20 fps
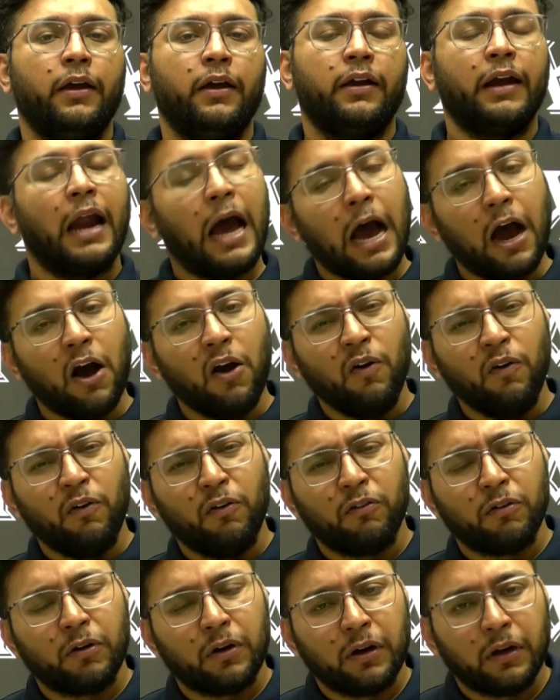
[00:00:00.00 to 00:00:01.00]
now
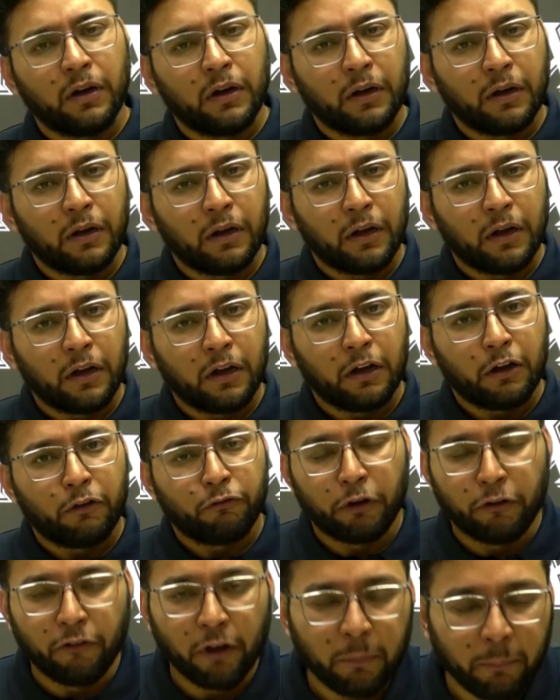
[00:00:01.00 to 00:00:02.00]

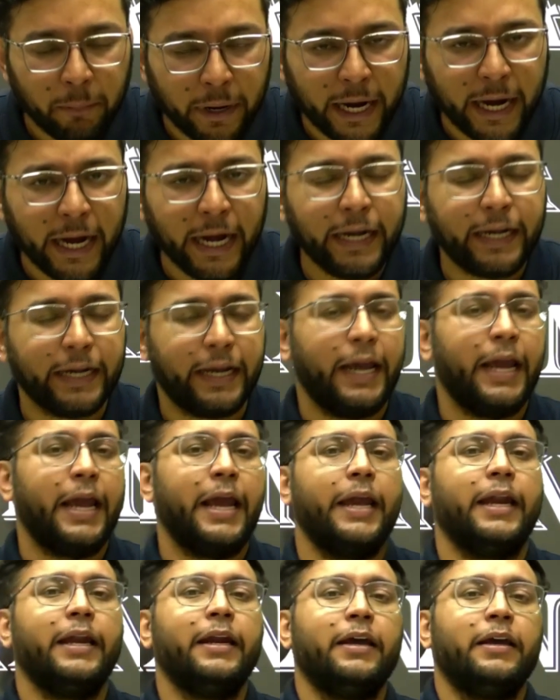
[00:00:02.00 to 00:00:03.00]
we will meet
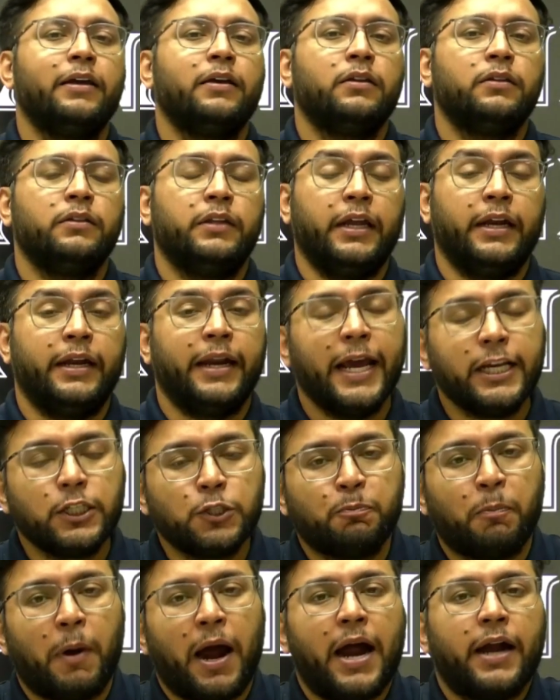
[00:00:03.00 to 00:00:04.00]
in the
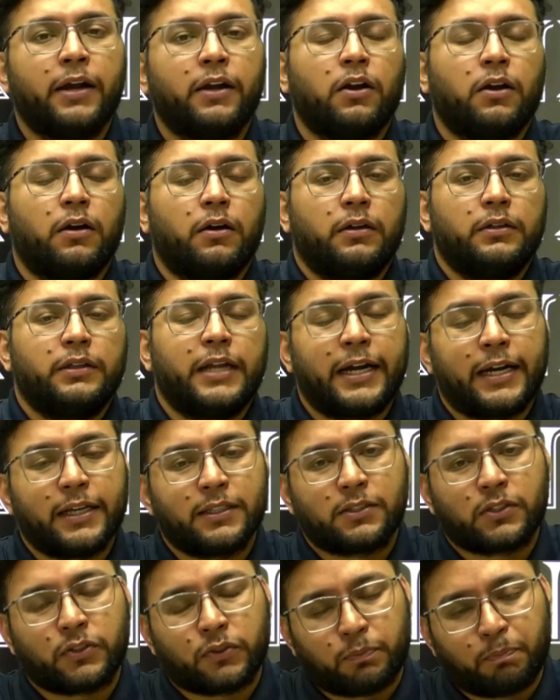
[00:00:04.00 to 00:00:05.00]
next part, that
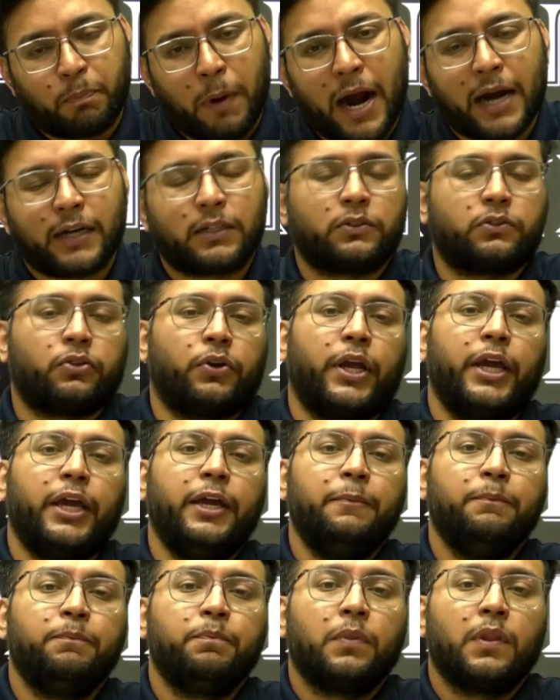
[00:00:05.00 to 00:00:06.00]
is part
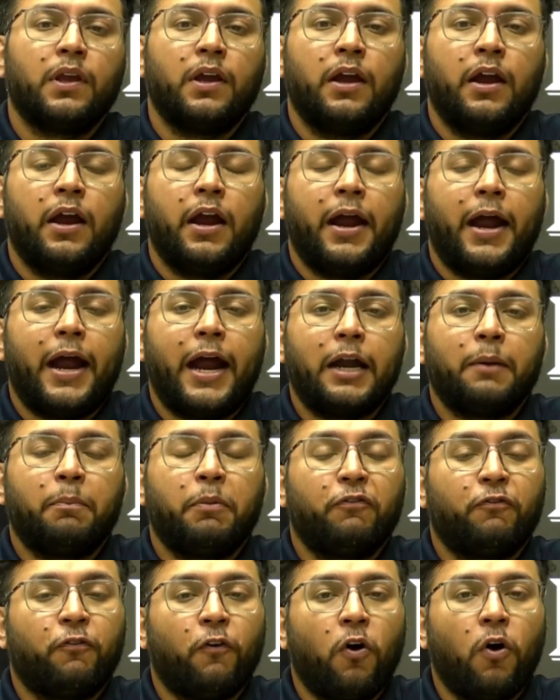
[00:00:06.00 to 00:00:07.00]
3. And
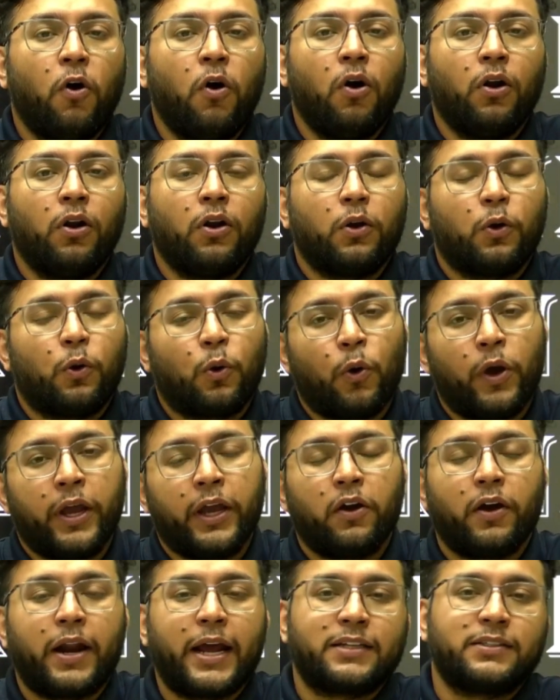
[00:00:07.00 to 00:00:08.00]
before
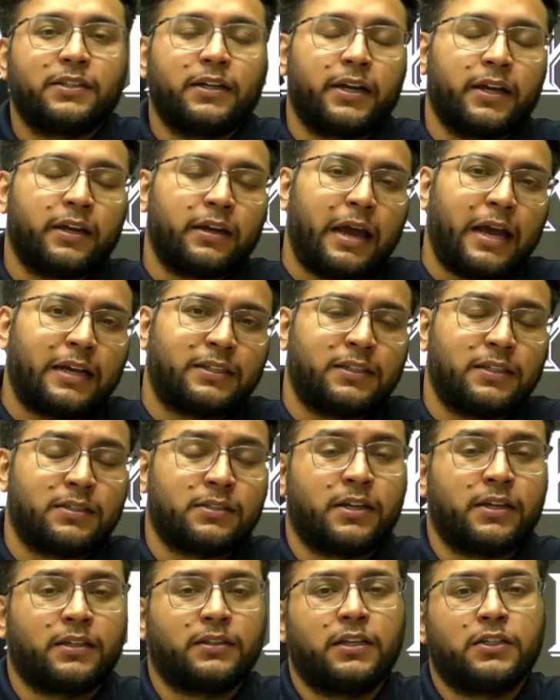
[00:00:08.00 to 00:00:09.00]
going or
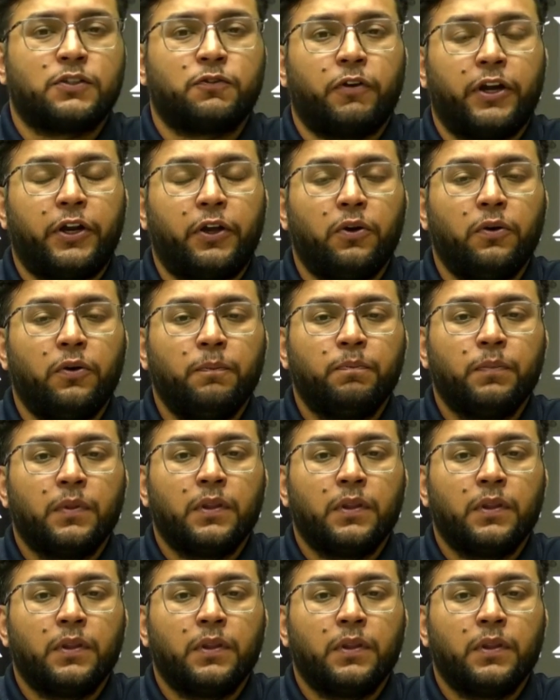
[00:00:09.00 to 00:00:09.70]
exiting this video,